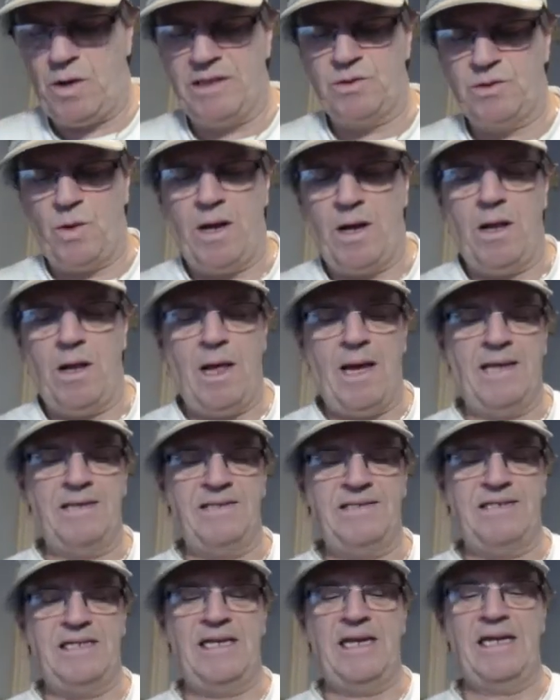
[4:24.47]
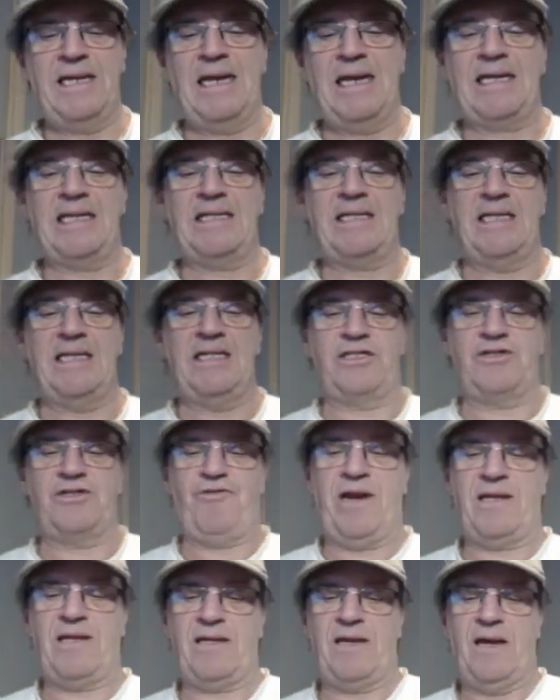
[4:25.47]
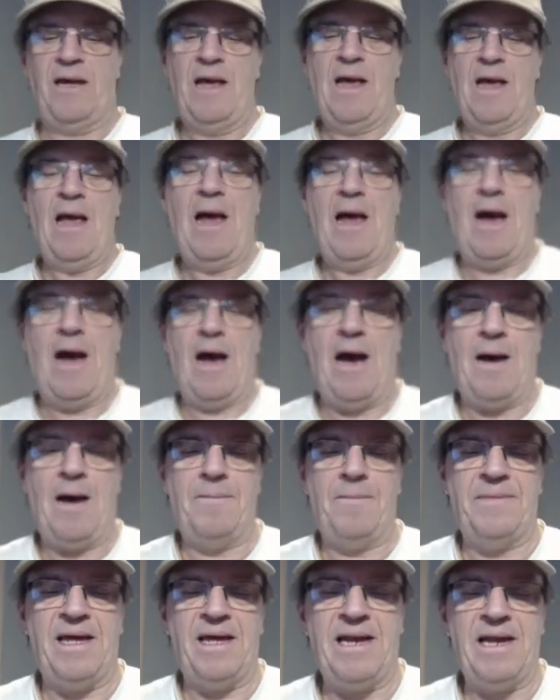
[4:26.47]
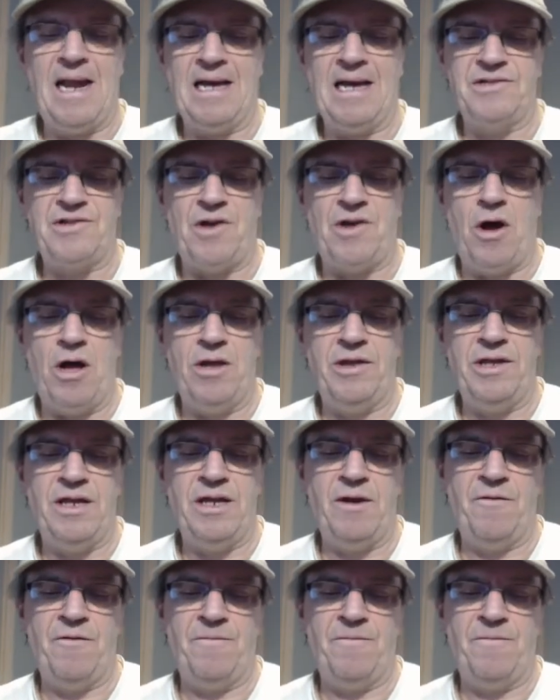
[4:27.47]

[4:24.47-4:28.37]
as well as the nicotine strength. Then it has all the